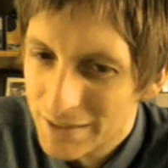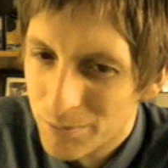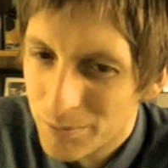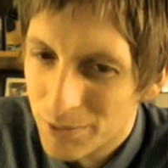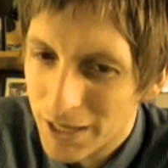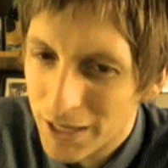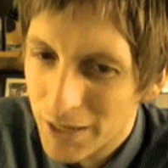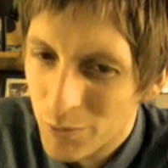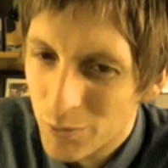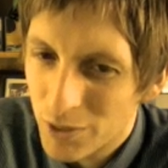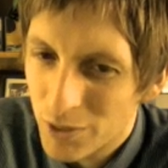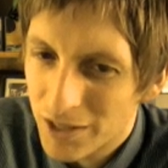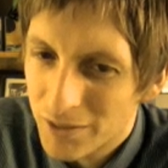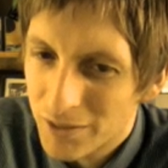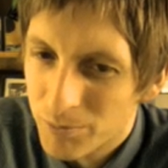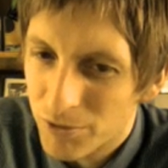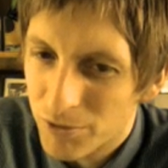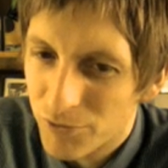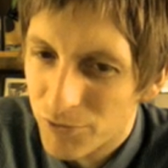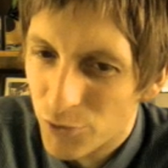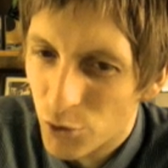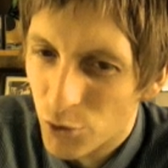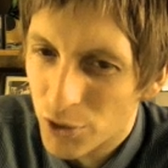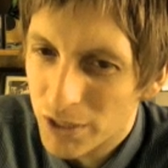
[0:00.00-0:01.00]
play with
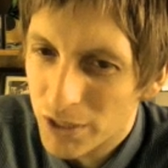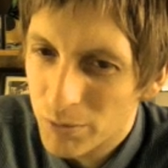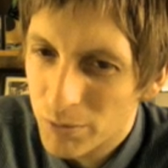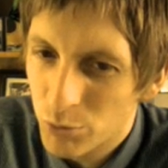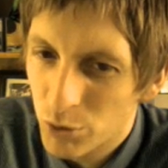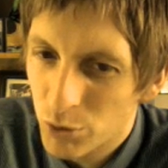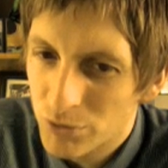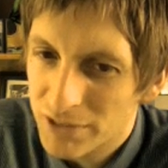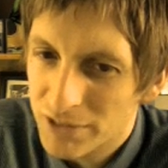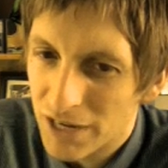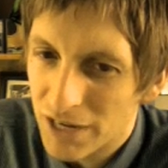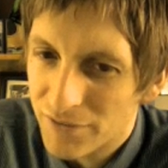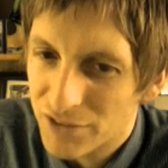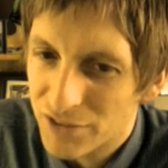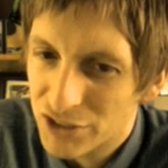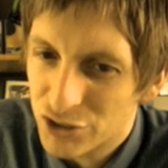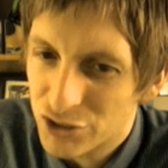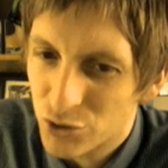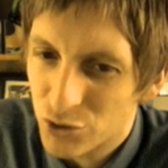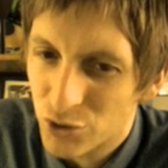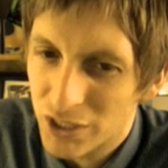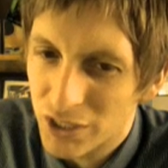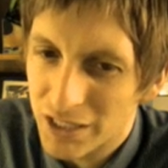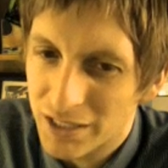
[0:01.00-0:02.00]
before he moves off the
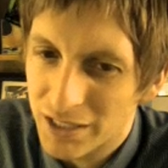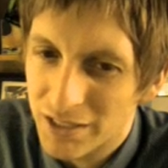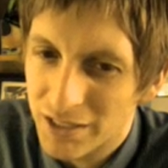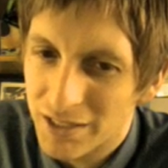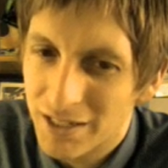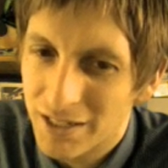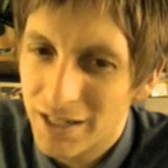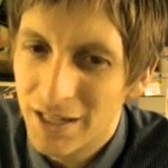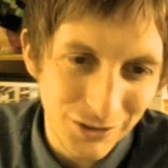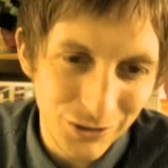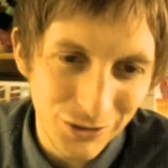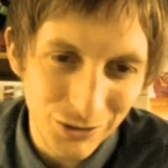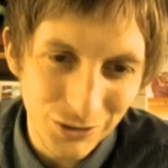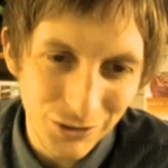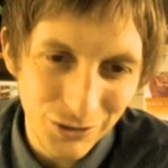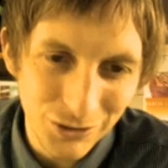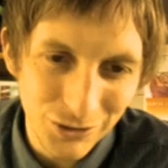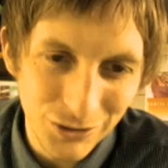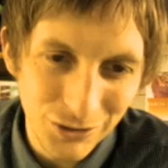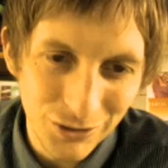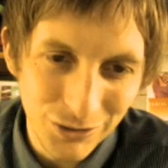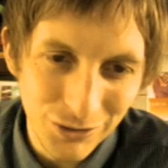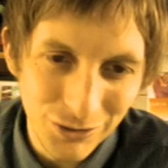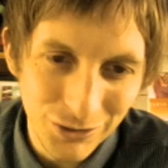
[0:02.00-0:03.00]
screen.
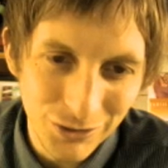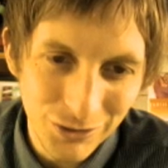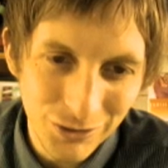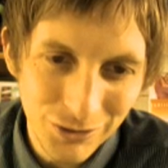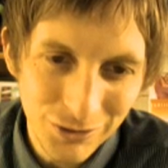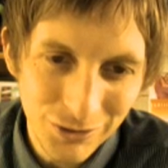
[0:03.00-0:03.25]
New,